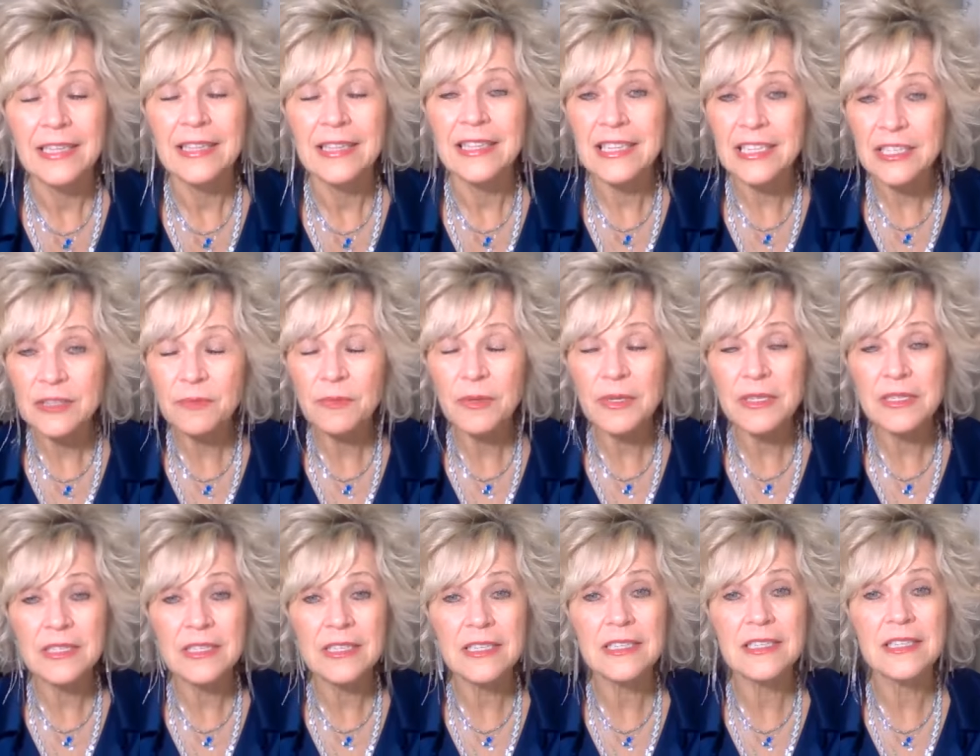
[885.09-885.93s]
This
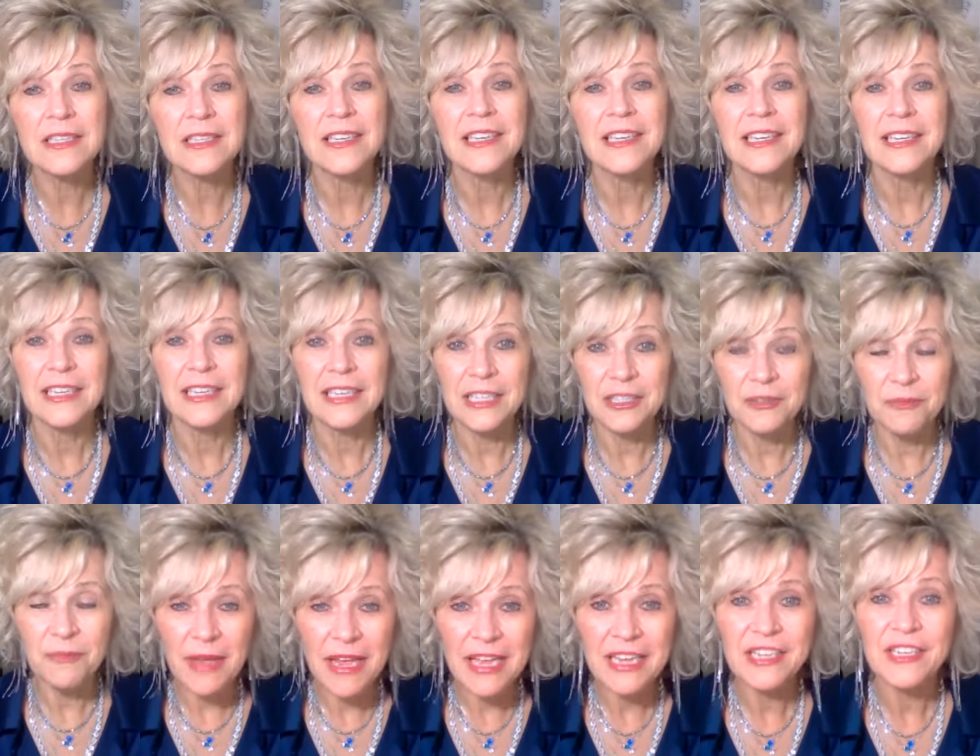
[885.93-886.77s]
business
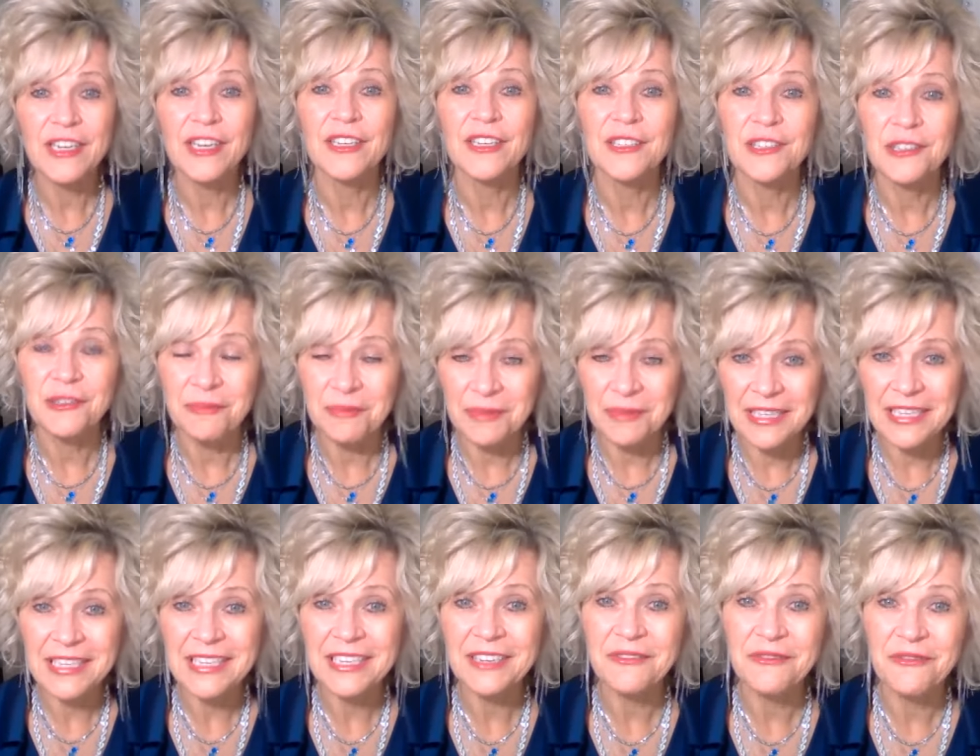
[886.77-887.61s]
is meant to
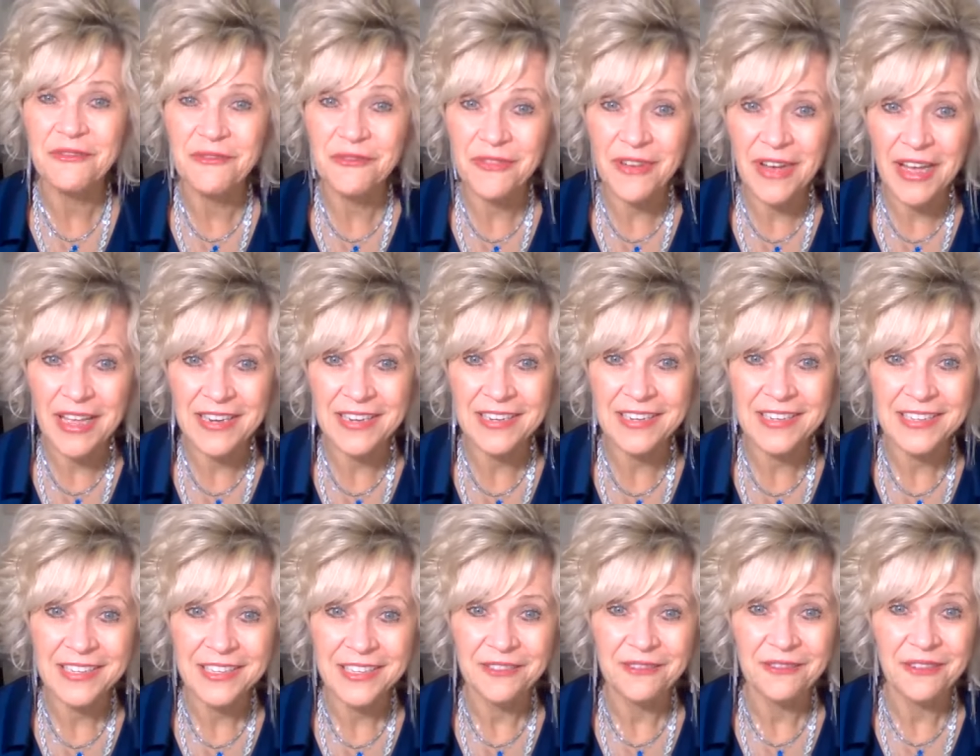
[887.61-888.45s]
be fun
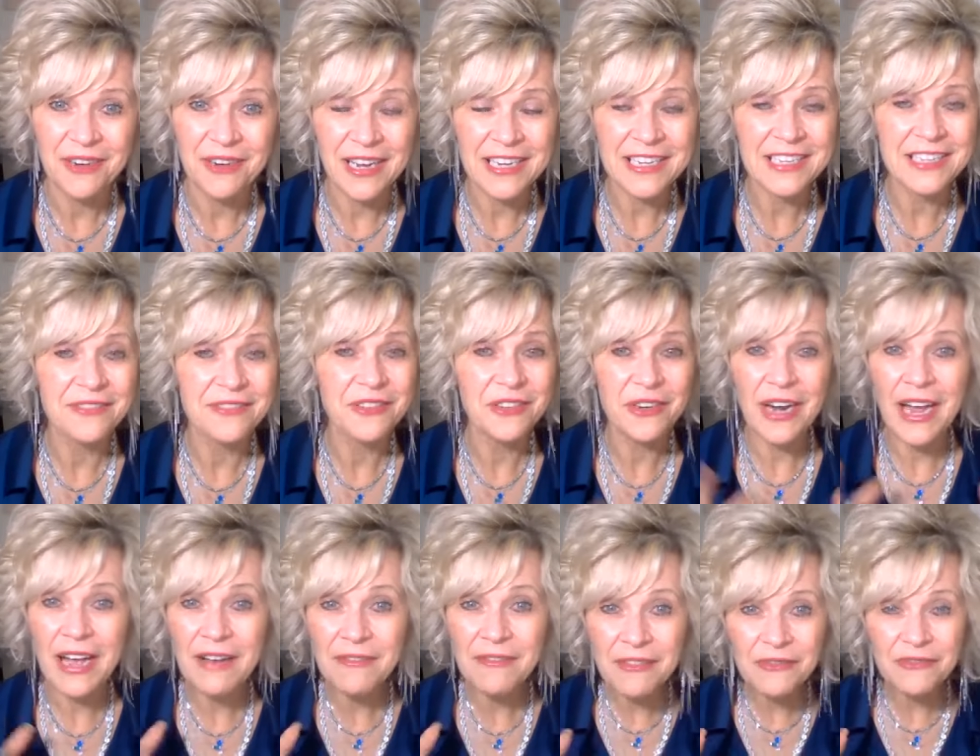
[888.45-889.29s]
right? If you're
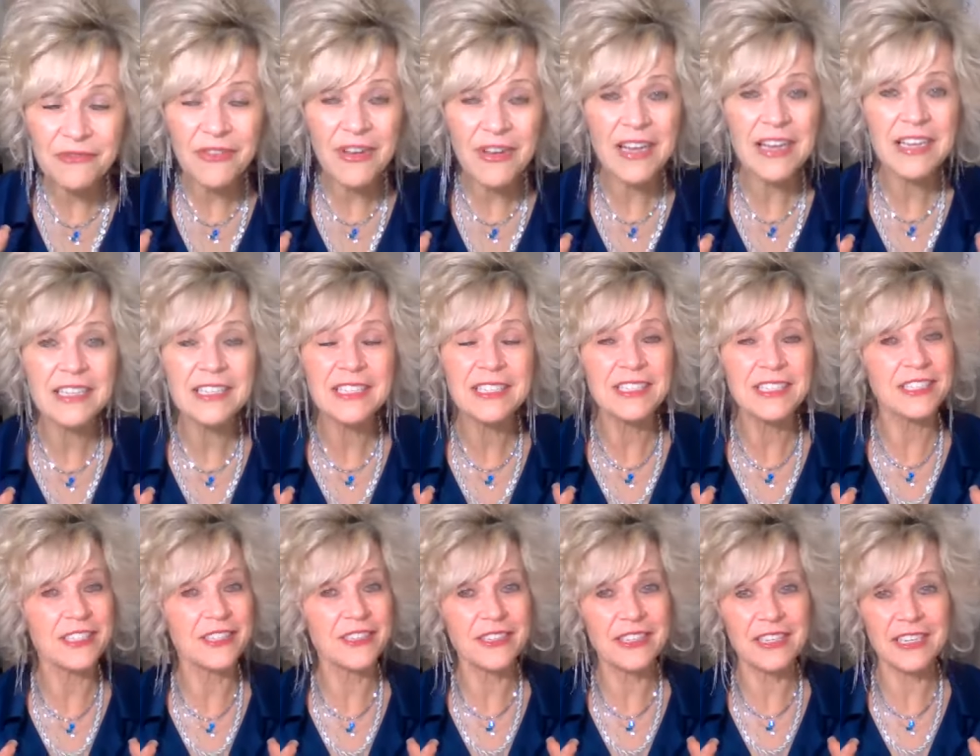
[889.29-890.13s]
having fun,
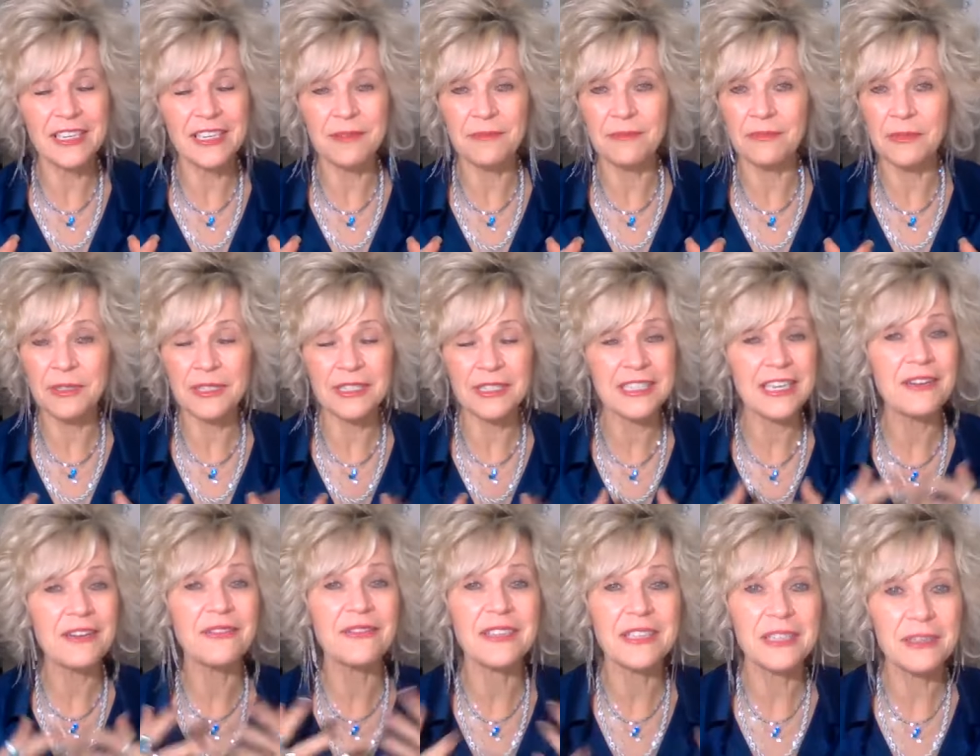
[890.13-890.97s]
you're going to be
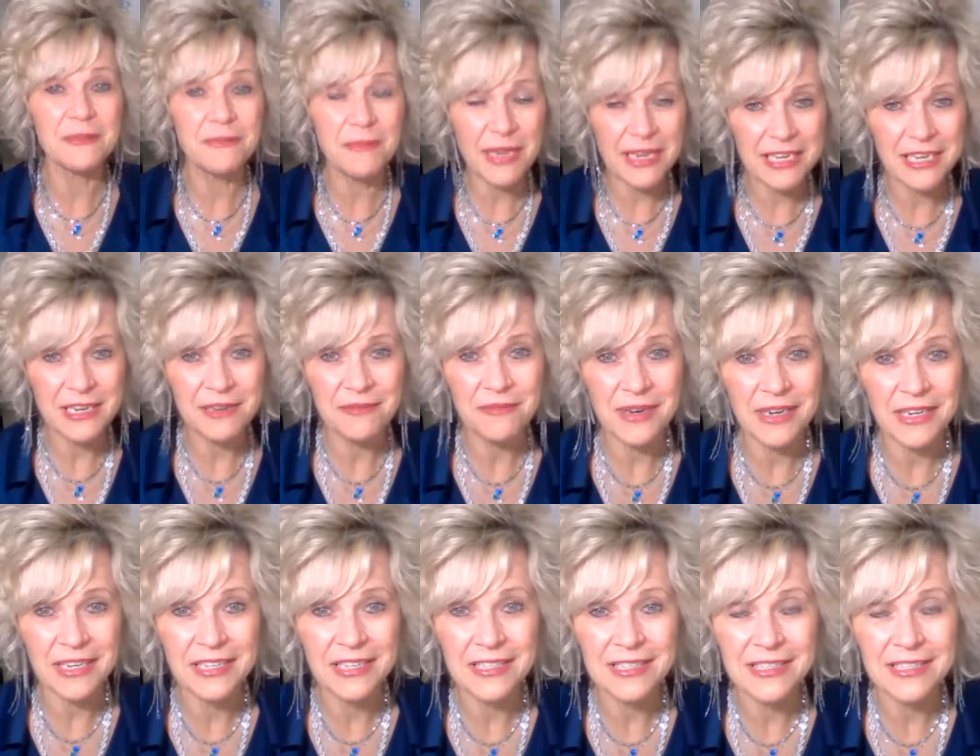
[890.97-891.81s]
definitely making
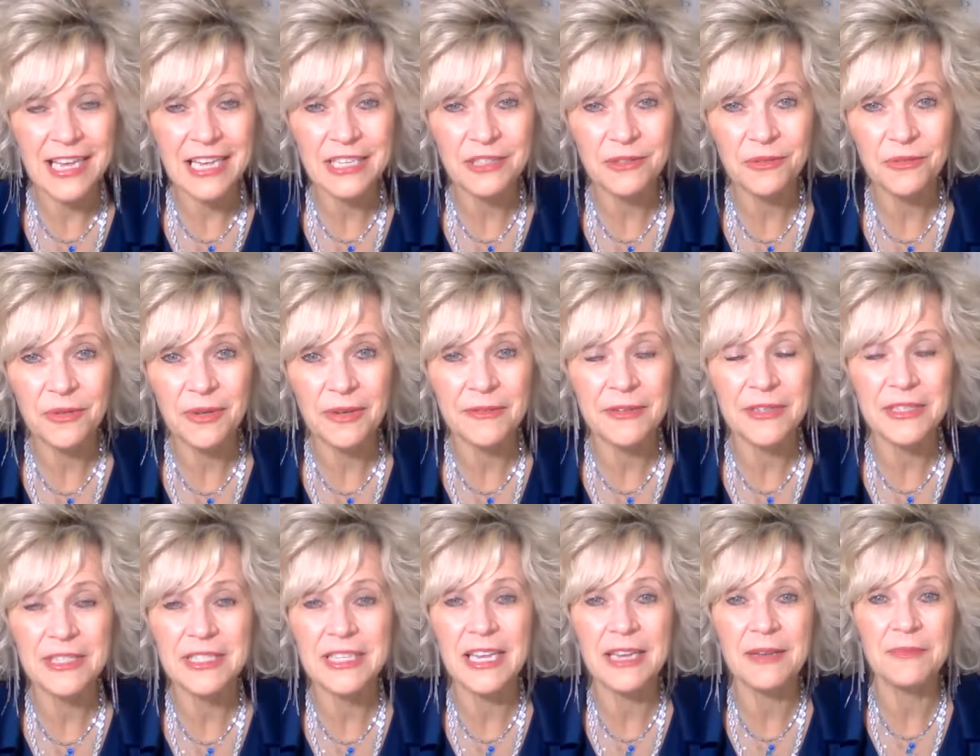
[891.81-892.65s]
money. And that's what we
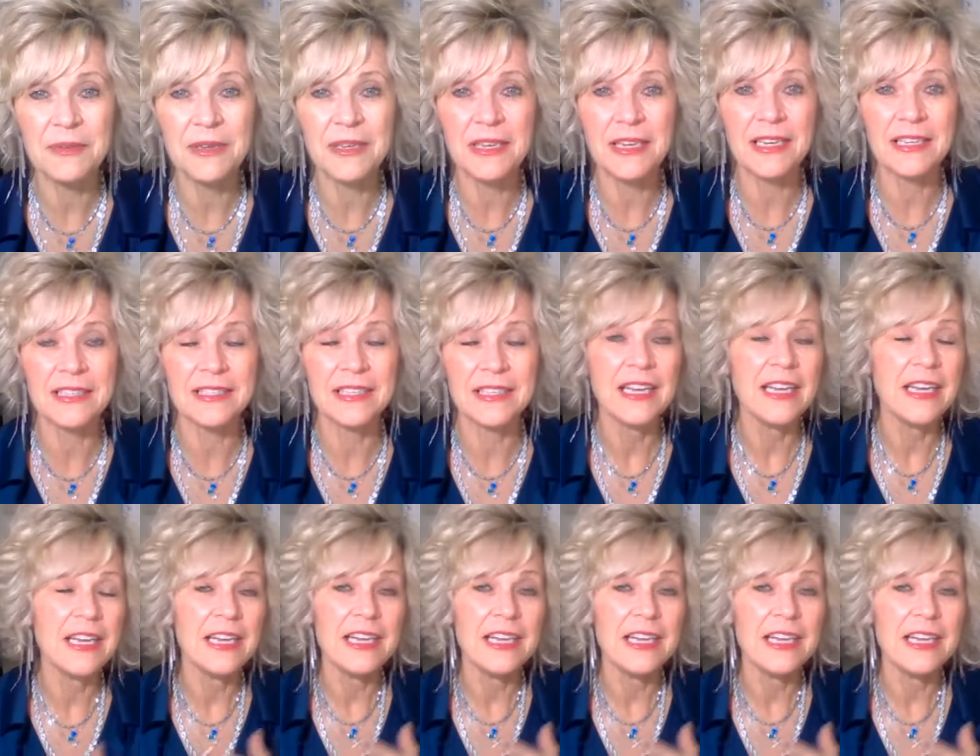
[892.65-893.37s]
always say because